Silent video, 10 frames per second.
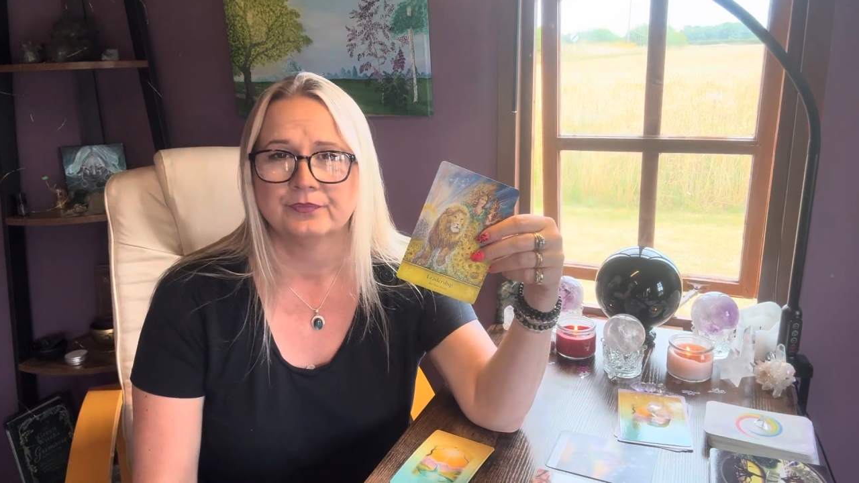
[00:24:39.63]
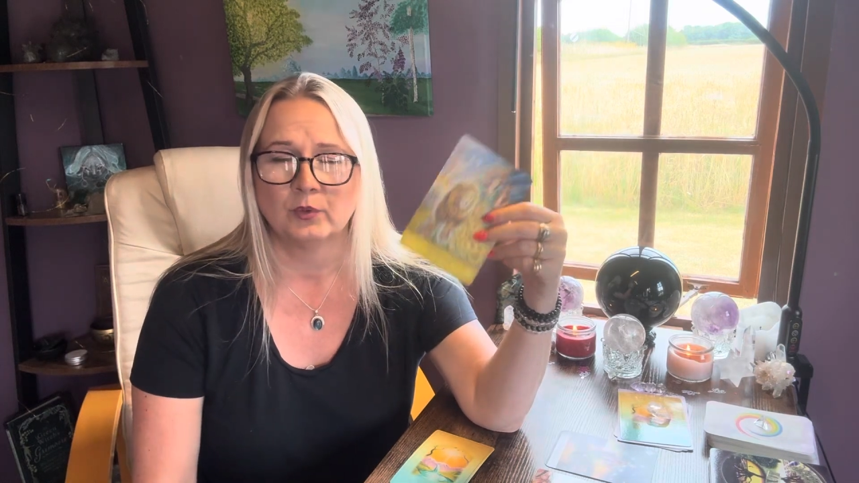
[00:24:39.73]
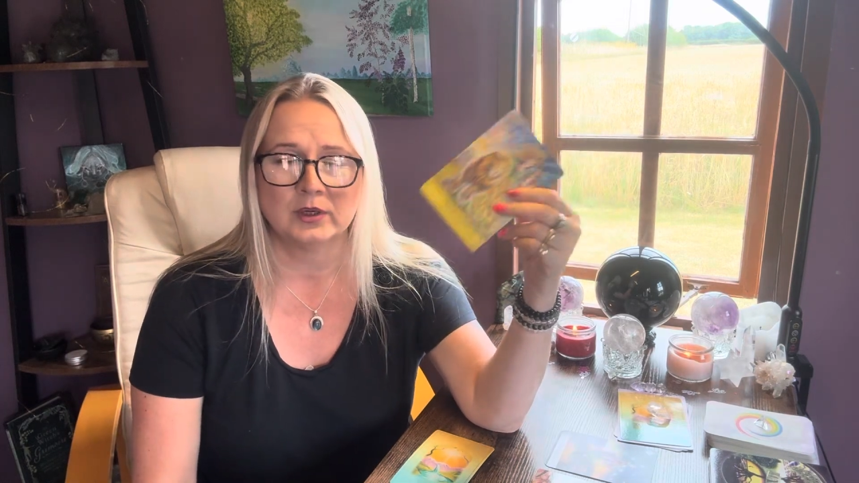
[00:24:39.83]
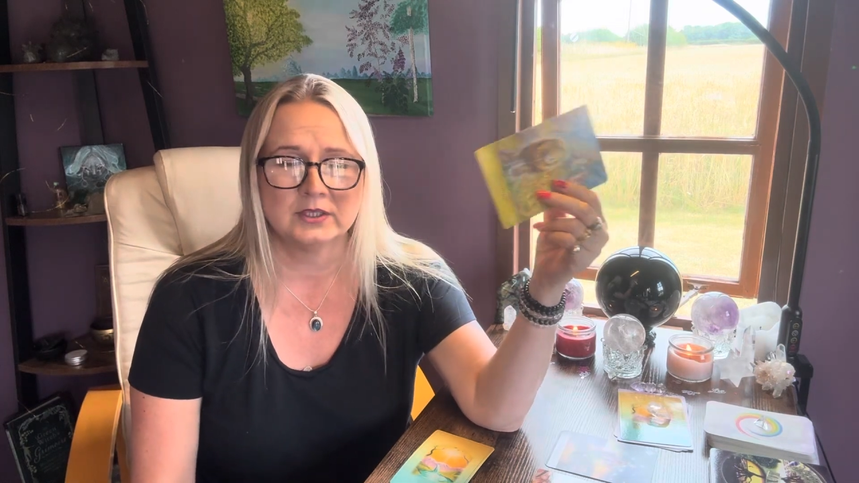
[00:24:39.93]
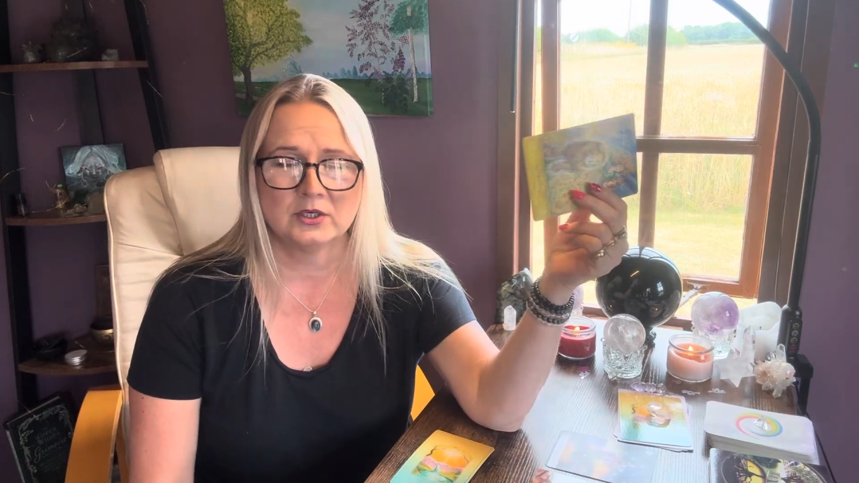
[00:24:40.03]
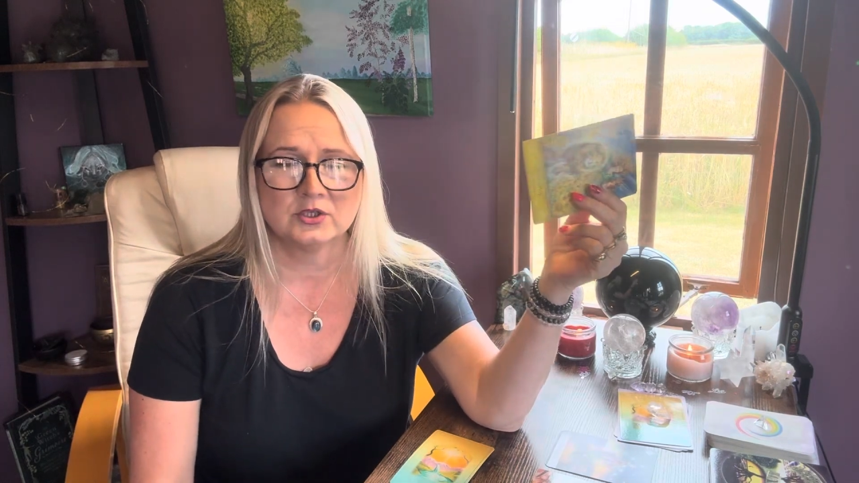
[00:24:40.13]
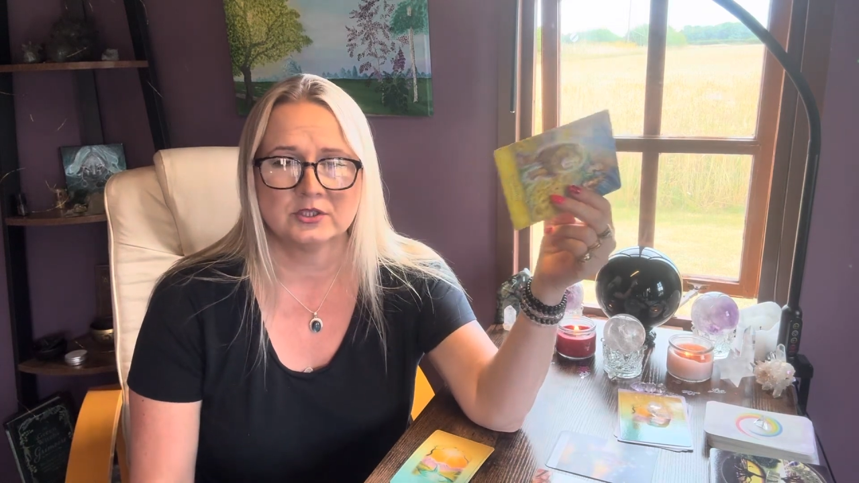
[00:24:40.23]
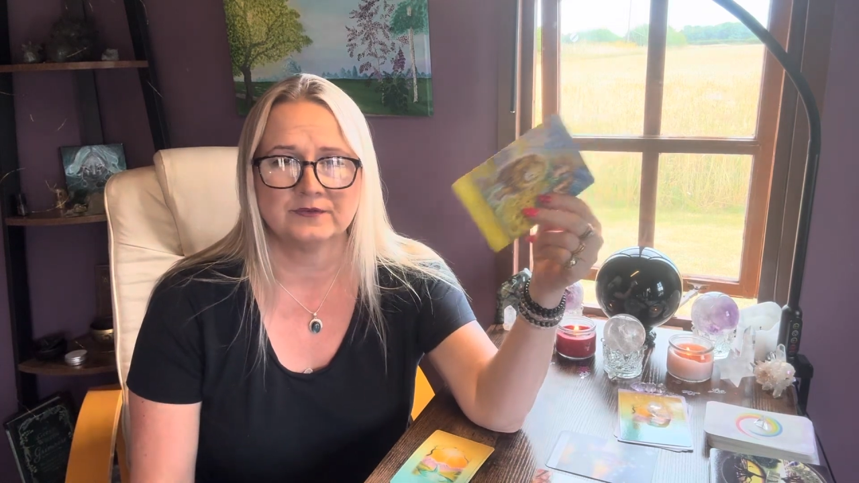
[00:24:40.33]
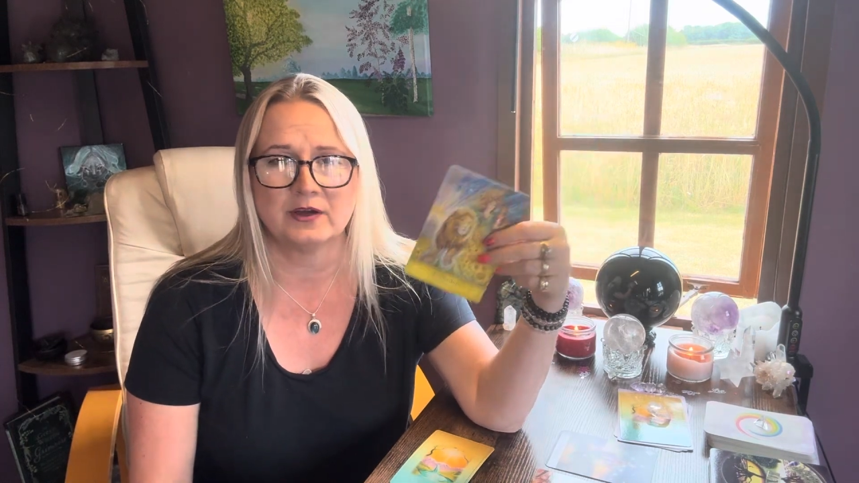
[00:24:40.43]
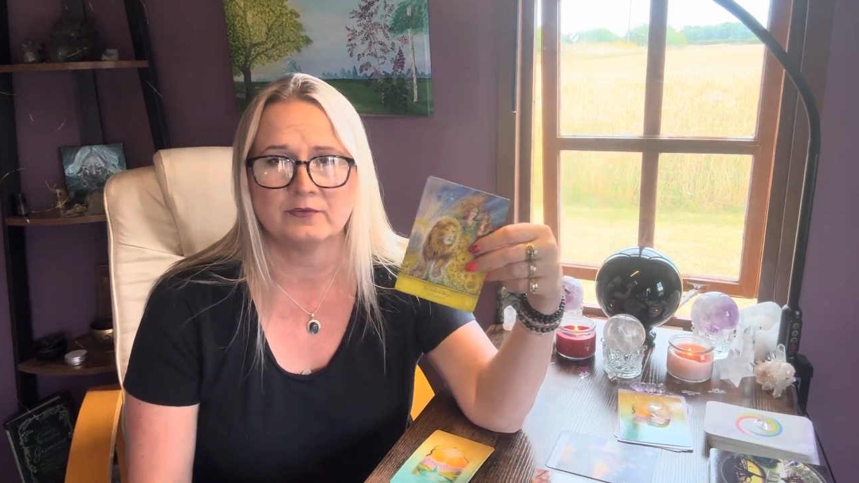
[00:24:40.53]
One cannot
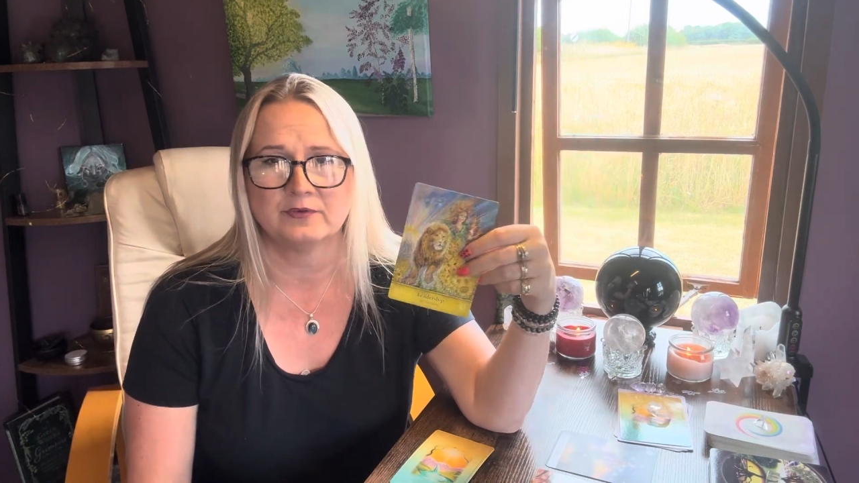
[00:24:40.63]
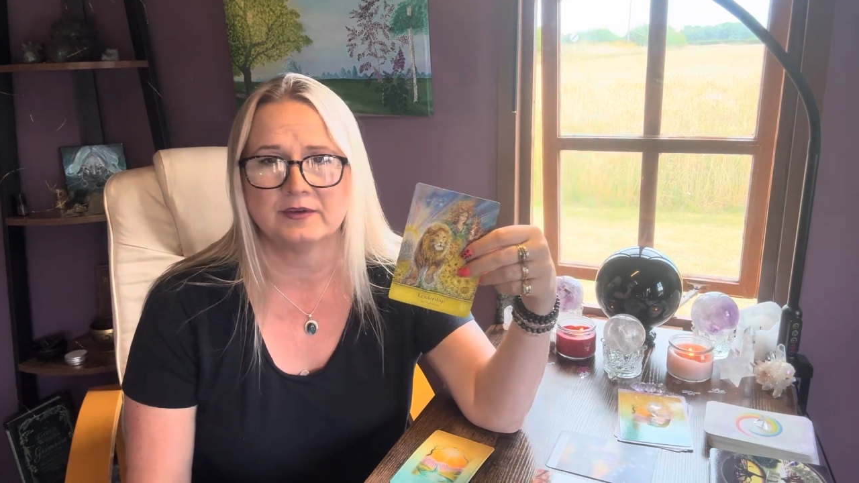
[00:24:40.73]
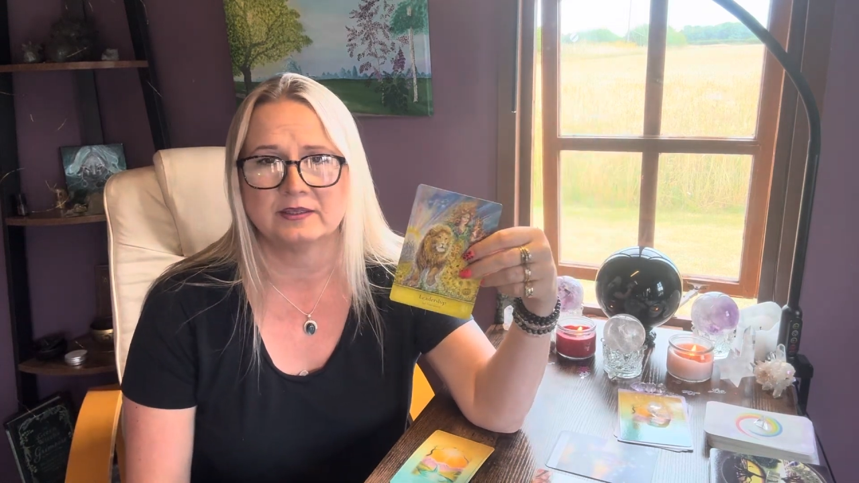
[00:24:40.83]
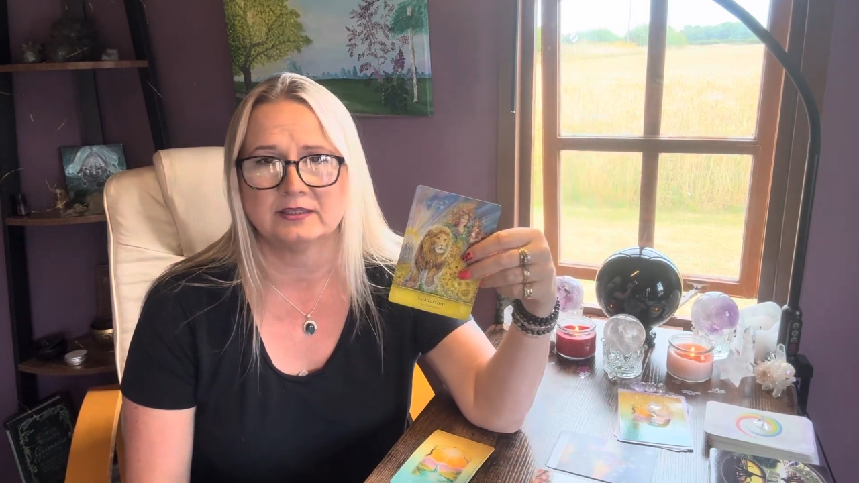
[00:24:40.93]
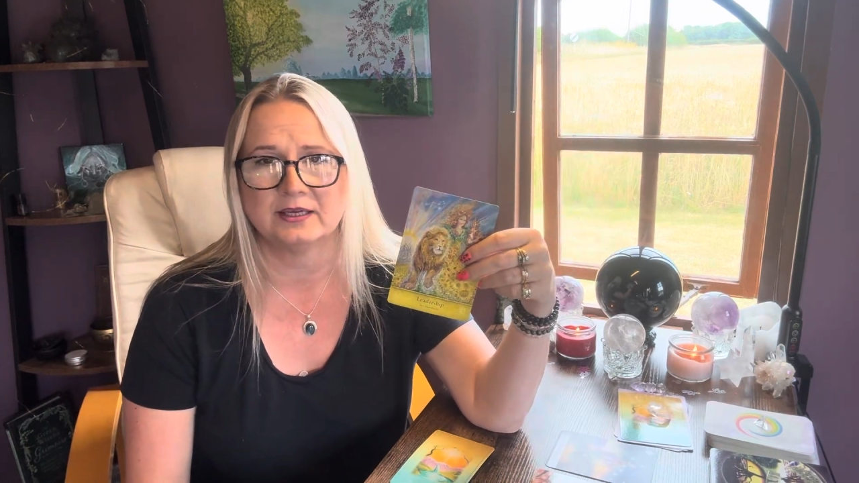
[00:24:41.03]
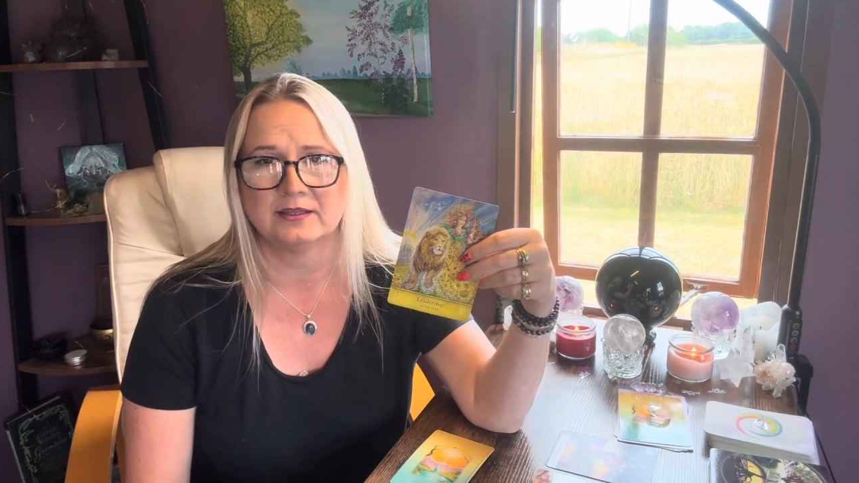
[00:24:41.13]
survive without the